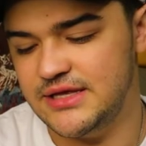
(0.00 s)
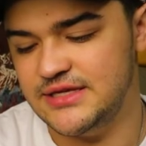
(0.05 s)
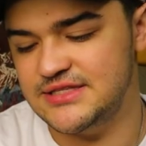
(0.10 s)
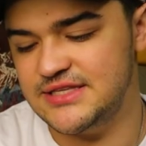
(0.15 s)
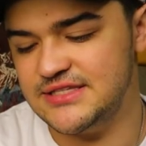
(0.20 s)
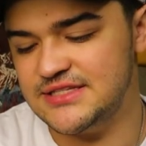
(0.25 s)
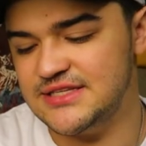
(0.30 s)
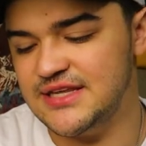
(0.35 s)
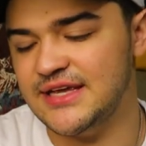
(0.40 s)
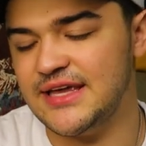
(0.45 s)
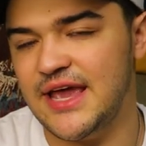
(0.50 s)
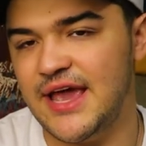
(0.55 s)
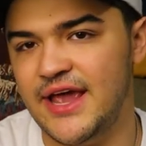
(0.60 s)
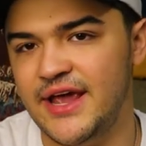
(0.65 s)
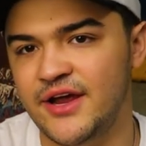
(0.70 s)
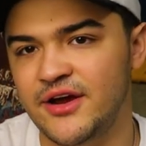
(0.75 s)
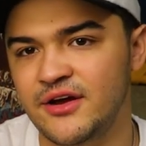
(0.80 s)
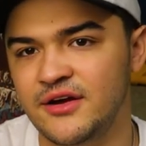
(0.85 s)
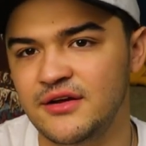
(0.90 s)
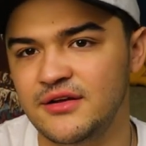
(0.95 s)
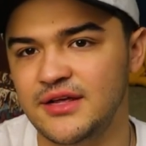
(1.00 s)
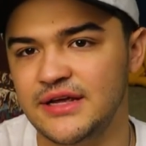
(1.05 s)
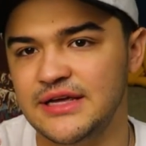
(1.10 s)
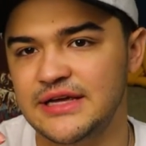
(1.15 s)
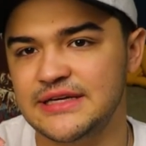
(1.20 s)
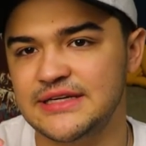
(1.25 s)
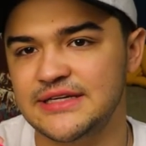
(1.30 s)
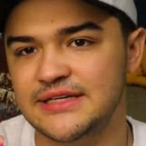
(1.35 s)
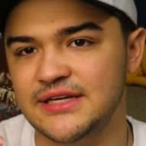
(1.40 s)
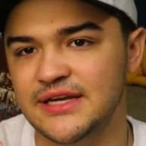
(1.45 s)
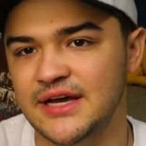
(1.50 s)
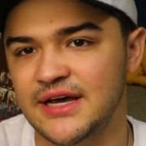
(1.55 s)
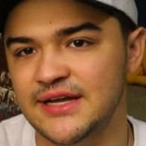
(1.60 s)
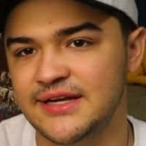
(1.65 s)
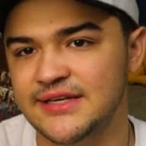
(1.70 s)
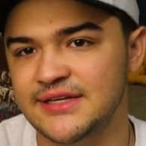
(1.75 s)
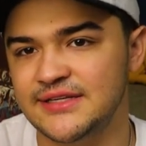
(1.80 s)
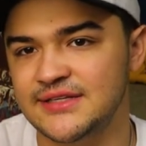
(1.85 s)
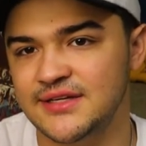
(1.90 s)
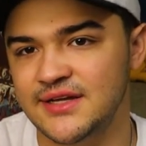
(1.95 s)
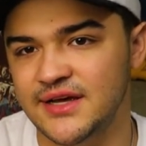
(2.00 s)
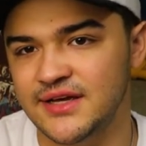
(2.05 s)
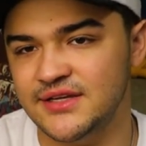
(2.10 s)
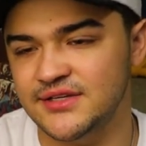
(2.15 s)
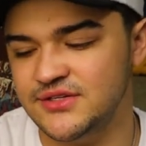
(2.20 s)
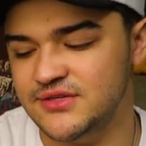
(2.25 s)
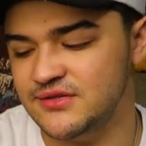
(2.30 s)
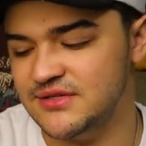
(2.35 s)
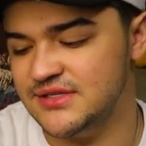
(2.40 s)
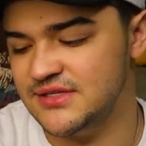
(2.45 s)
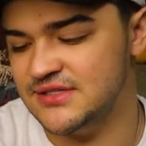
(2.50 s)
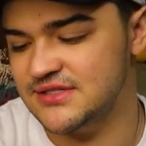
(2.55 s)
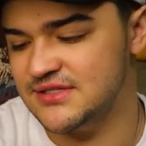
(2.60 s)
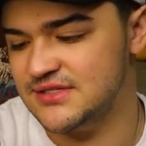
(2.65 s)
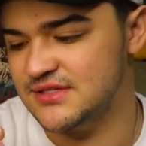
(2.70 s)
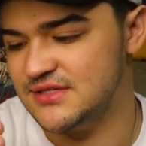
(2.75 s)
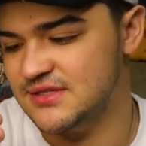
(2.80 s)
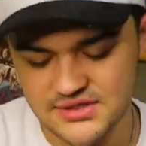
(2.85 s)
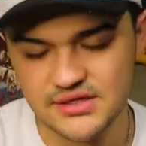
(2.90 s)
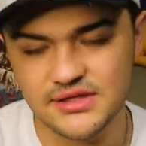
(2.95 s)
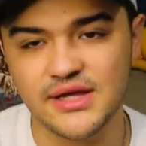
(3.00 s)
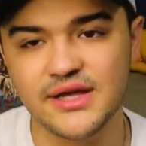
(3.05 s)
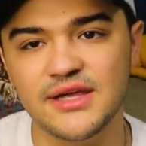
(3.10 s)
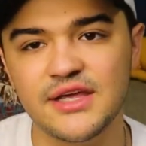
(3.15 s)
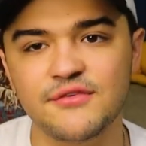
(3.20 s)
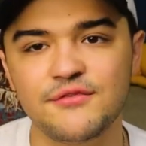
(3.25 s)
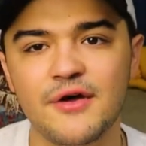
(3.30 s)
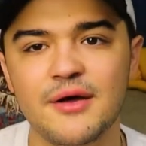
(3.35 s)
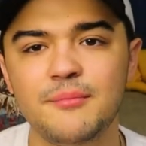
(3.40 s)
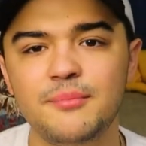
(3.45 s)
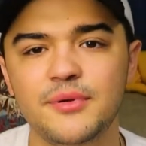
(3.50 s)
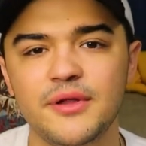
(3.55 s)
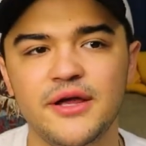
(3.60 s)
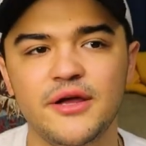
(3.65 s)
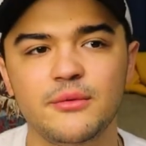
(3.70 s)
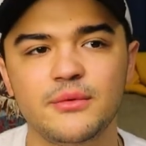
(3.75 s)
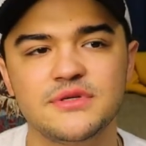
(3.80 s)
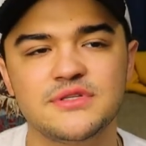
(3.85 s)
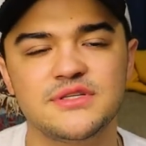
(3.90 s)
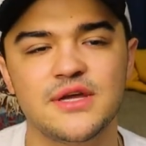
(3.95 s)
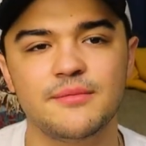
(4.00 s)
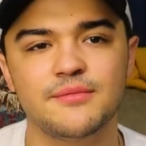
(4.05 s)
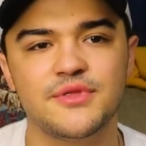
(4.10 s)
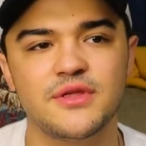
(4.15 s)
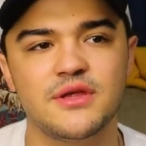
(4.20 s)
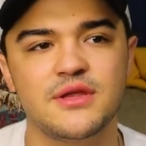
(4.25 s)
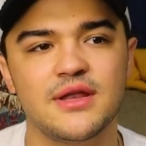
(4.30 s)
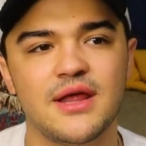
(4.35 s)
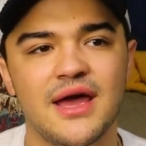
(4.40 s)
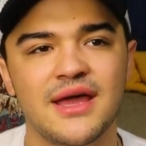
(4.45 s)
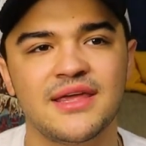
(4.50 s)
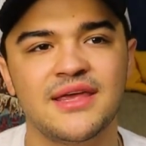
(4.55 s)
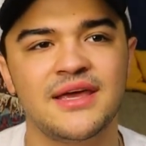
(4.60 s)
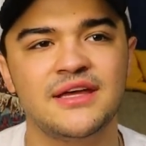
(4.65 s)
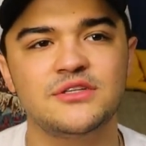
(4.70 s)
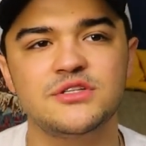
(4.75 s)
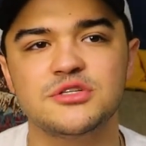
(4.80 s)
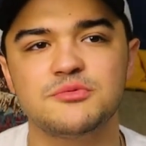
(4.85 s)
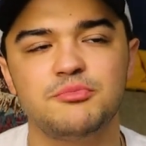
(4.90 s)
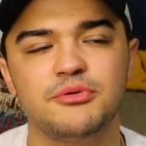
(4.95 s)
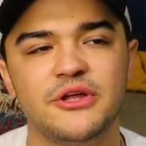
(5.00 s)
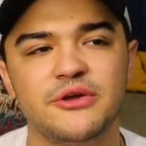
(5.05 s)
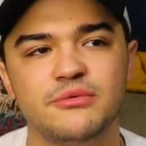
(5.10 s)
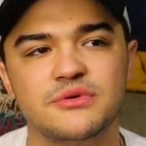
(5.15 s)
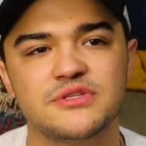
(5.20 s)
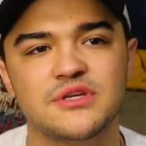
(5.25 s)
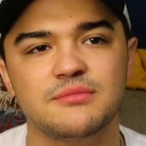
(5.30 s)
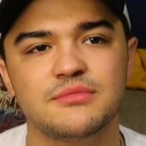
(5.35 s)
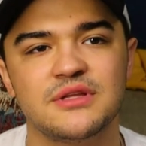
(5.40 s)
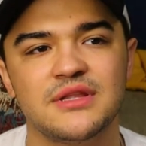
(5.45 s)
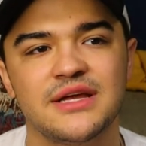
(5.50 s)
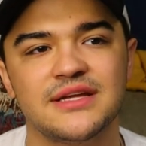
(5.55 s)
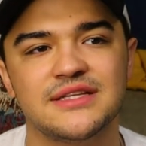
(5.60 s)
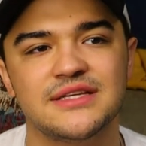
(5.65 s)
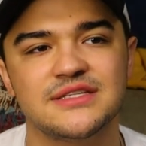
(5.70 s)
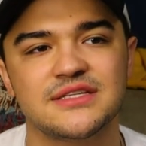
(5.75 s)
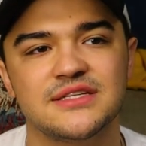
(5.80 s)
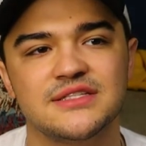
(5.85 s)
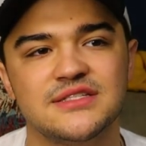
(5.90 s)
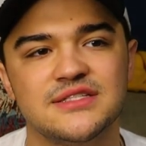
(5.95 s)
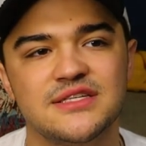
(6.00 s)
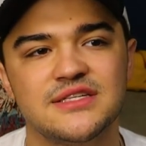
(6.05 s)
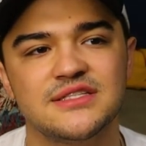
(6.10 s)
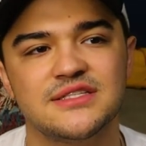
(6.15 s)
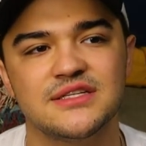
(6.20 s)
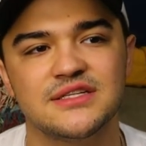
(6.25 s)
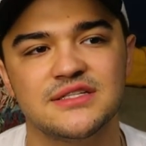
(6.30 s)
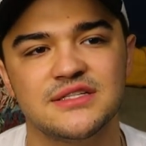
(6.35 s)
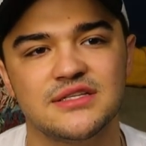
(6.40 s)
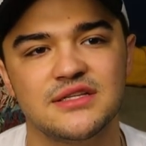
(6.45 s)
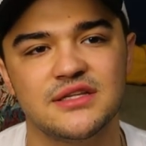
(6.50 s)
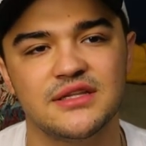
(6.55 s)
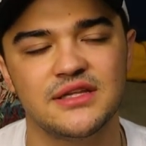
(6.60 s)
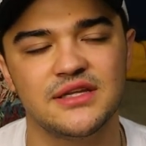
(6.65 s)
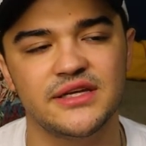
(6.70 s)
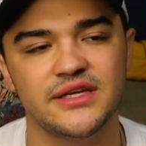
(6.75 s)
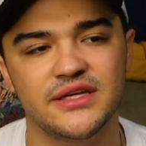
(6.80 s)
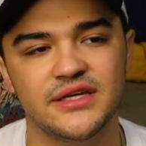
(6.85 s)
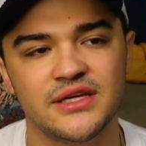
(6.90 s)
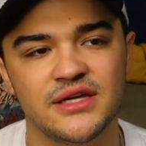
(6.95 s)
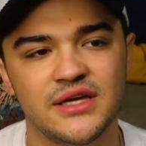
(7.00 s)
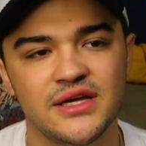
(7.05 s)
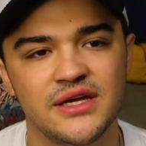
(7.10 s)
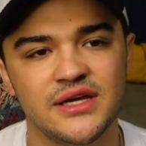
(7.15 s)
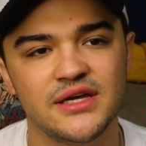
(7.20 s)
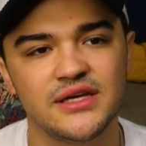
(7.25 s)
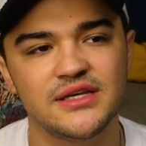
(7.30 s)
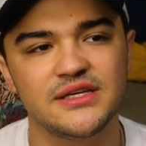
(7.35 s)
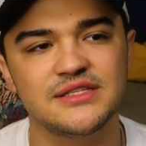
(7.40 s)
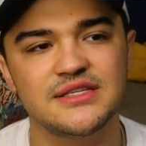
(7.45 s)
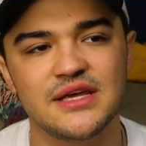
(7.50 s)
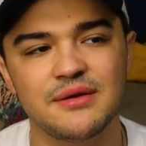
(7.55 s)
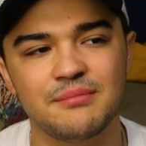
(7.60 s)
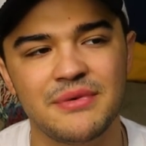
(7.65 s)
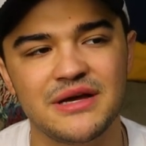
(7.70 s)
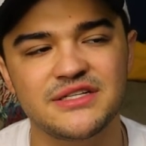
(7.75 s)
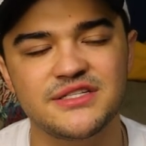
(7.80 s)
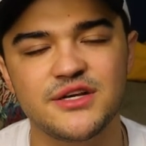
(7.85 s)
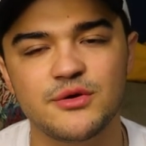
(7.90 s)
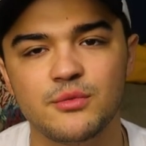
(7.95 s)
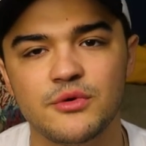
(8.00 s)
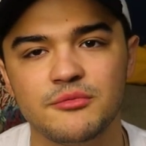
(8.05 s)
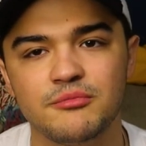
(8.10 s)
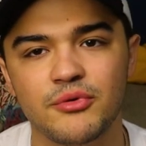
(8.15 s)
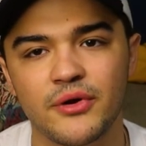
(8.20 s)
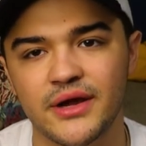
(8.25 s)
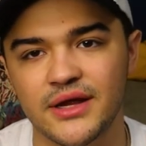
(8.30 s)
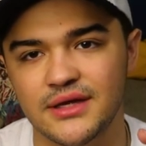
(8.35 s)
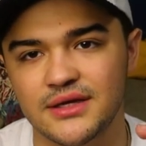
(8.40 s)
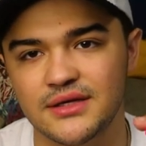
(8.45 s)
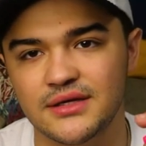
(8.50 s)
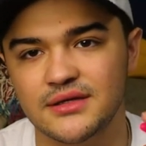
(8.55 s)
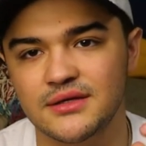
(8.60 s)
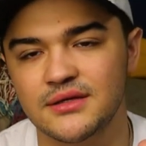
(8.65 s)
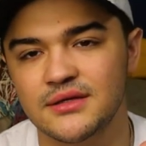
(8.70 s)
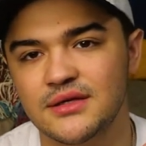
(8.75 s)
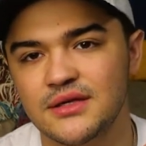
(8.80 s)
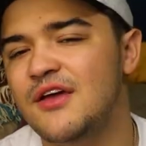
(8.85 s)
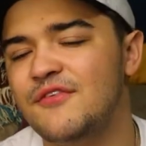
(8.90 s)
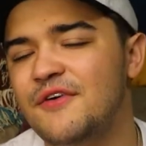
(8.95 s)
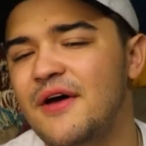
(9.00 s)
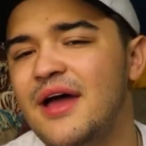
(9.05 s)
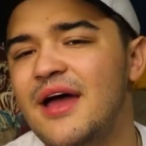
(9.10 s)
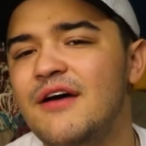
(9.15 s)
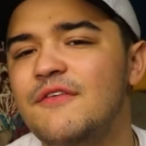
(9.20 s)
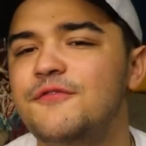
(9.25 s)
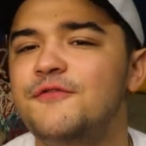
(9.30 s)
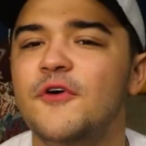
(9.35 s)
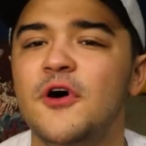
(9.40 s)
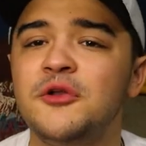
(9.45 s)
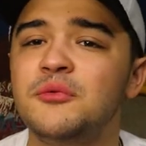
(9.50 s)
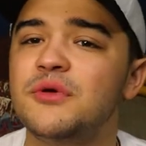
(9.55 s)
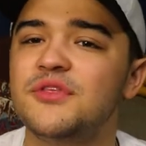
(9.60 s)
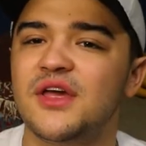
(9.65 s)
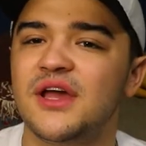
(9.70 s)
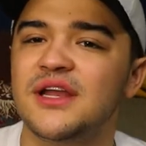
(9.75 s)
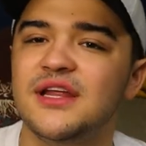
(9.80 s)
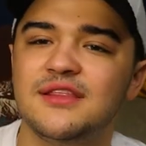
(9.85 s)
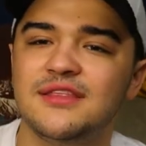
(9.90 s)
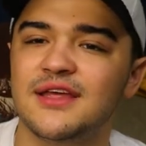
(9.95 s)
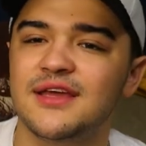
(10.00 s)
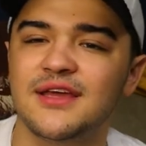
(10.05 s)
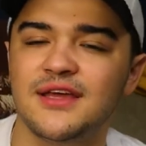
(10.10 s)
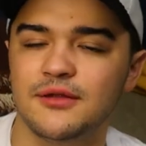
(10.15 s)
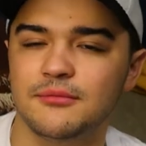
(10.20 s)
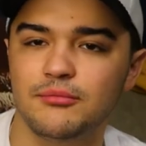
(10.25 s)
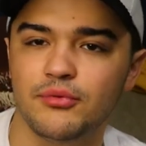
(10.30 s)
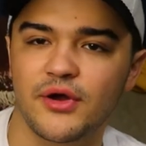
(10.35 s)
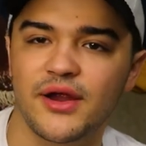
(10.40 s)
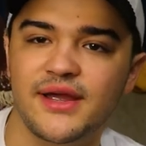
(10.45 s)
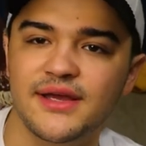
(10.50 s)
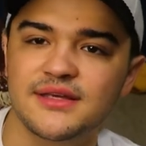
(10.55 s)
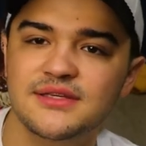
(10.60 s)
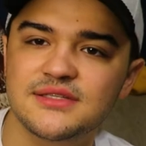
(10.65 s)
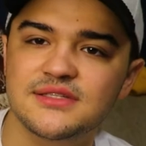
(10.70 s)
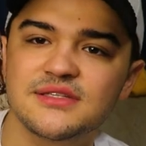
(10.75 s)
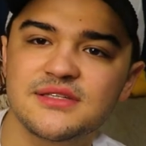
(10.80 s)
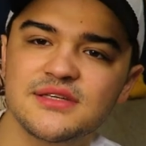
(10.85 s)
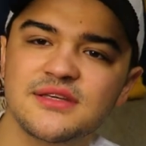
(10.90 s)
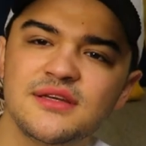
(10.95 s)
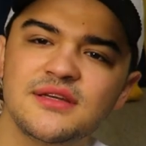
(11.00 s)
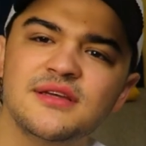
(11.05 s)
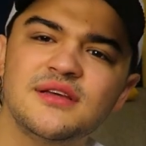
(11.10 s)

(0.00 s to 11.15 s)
Is this like hair? Like I can knot it? I can do this? See, like if I'm playing with something, I can't just play with something like this consistently. Because my shit would break. If I have fun with anything, it breaks.